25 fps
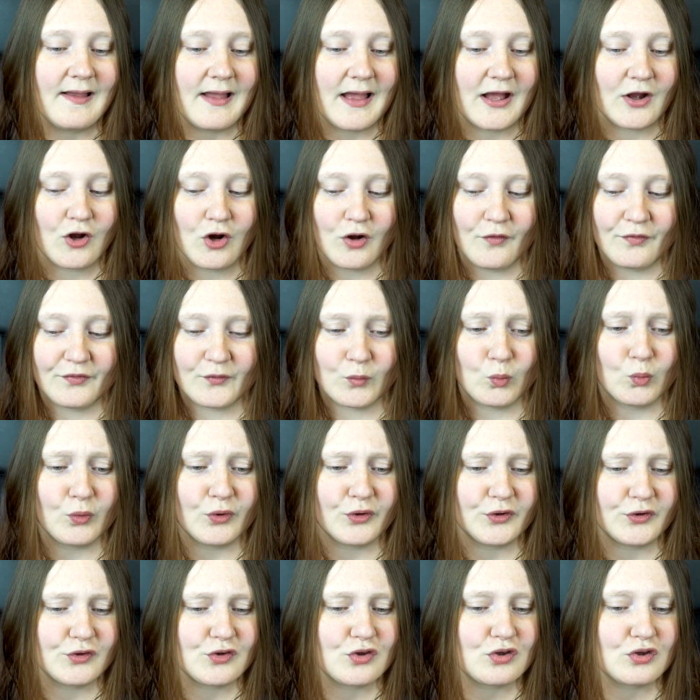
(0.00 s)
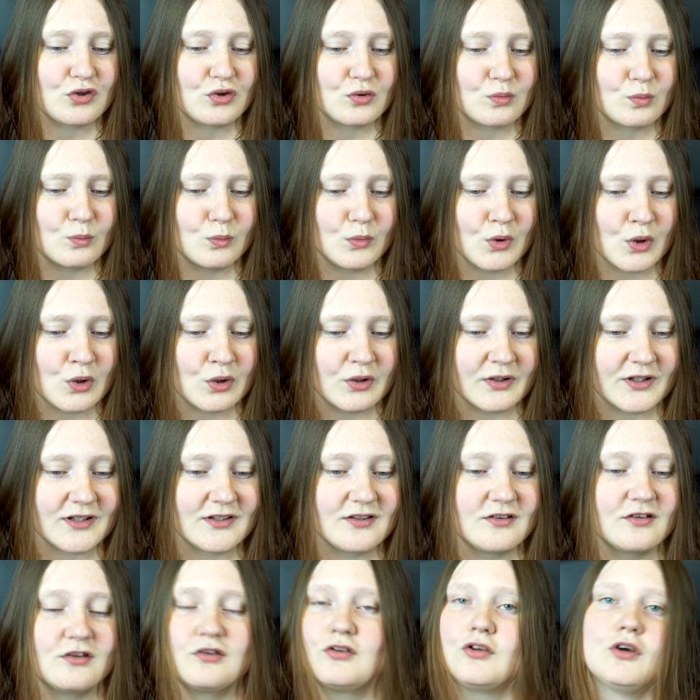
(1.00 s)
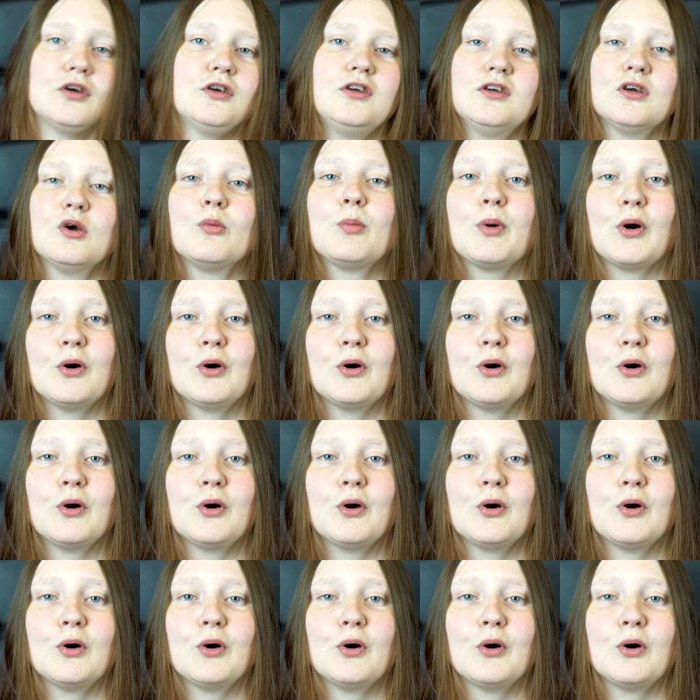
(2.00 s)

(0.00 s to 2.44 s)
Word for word: I got the world's smallest circular